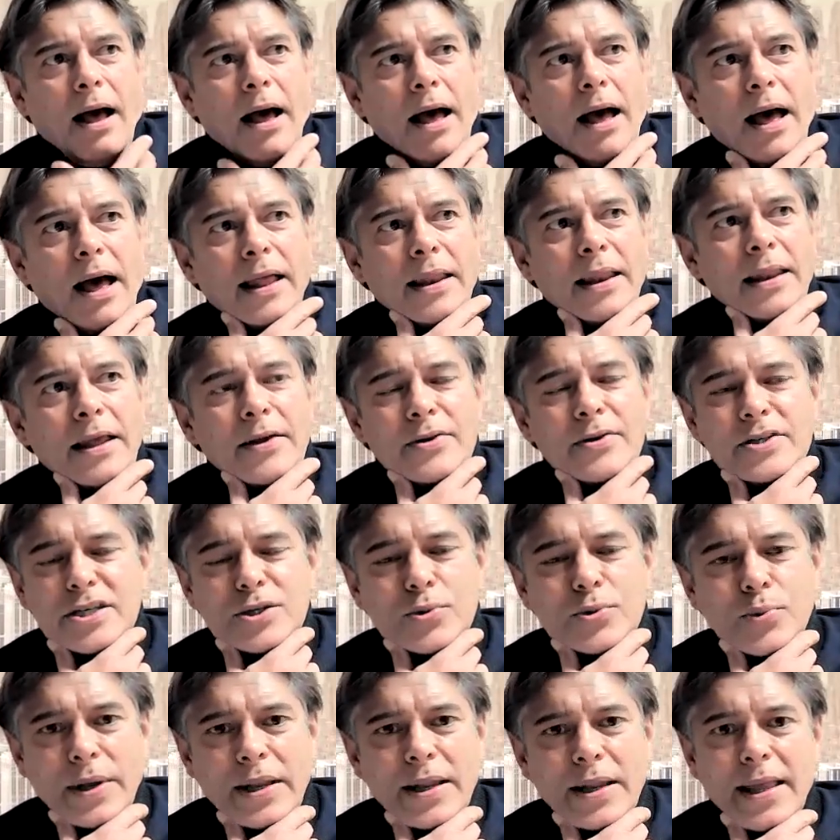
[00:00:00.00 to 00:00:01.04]
And it
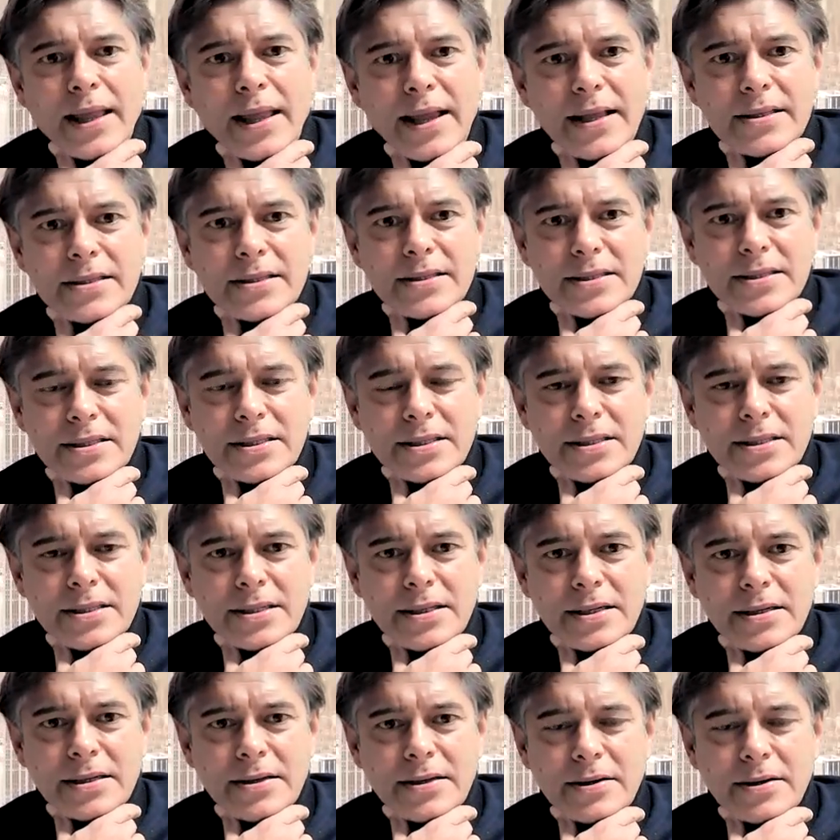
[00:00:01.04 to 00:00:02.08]
just went against